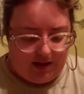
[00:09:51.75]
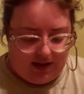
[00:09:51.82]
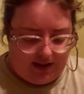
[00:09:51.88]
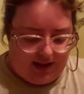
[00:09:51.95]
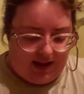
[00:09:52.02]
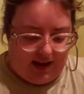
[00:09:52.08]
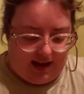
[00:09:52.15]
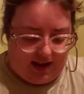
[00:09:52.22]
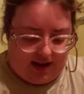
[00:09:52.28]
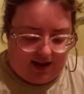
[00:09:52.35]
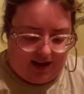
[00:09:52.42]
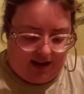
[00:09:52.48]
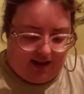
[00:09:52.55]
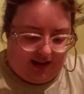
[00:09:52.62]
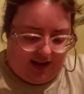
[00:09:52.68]
yeah,
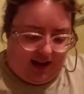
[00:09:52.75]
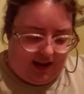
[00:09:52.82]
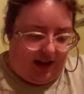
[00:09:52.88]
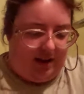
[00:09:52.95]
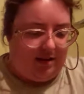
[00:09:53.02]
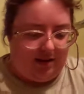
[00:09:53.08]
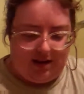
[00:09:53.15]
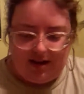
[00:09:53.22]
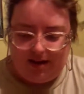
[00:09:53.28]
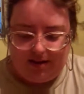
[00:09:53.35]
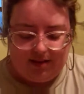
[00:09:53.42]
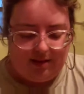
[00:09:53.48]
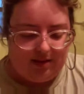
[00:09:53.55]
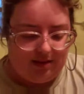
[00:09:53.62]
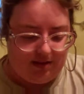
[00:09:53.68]
I can't
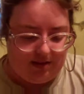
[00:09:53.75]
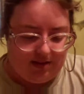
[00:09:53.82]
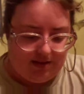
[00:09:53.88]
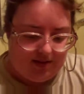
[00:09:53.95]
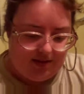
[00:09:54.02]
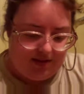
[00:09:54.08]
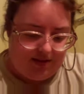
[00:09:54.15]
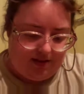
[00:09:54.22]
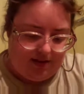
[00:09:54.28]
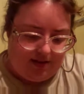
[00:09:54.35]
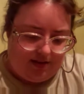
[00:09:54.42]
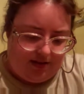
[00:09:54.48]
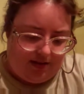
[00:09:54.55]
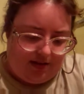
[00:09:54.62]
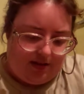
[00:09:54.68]
get the...
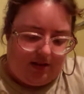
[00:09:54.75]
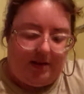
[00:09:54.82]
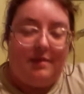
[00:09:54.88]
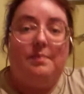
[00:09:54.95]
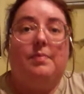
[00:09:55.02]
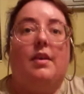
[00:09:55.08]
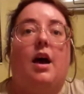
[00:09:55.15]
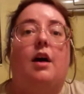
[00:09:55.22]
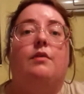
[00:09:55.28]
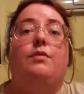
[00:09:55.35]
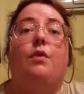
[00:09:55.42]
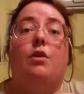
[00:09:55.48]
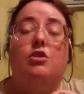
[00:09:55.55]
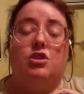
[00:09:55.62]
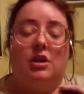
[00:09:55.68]

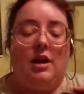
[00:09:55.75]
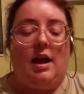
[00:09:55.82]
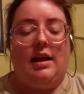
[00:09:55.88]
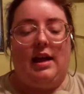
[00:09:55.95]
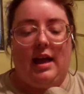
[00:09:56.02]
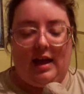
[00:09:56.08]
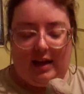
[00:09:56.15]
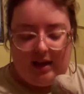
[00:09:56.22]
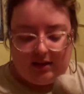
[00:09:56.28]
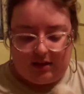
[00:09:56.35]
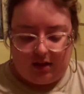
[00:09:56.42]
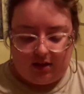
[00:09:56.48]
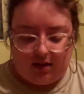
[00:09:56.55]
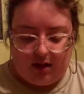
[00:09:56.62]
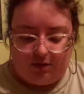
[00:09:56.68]
Unfortunately, I can't get
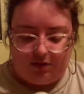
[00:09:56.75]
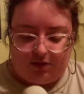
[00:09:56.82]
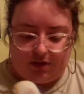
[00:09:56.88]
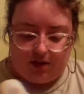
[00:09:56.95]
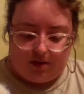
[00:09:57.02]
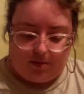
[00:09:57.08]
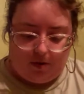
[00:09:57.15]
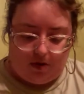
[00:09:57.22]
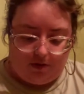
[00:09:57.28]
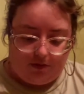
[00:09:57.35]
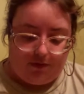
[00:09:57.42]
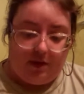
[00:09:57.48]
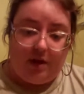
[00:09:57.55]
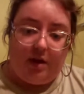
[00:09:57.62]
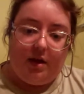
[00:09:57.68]
the gloves to come
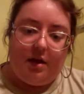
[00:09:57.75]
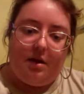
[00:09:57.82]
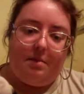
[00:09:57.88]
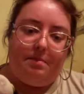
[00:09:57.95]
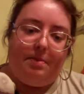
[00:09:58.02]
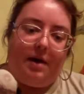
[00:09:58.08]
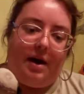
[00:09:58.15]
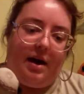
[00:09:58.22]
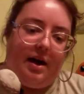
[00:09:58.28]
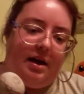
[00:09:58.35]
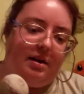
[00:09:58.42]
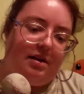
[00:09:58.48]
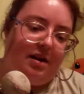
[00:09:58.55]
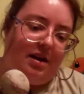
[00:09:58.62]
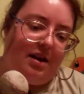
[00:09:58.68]
off.
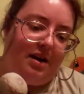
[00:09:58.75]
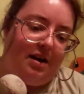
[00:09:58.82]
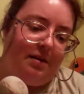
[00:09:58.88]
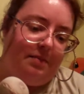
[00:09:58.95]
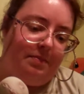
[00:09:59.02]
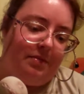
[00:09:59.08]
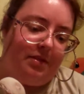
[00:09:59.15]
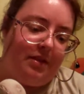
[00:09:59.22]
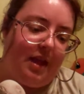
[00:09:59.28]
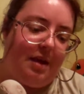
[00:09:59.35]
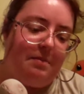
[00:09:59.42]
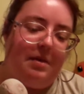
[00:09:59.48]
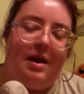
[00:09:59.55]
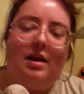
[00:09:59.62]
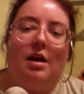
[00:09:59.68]
but
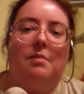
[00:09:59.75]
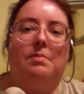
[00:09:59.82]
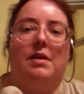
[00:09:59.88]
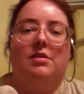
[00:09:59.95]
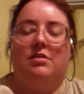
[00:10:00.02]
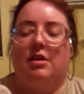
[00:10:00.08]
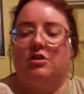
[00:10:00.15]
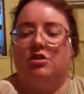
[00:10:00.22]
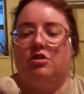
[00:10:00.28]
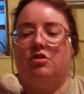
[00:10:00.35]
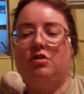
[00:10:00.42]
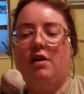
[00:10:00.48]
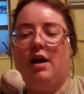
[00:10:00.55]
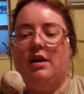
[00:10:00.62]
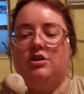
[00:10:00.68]
that may not be such a
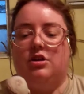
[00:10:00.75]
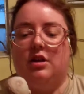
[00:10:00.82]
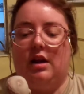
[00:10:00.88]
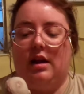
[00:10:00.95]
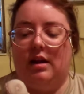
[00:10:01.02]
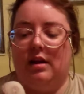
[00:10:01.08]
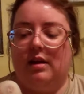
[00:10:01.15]
tragedy.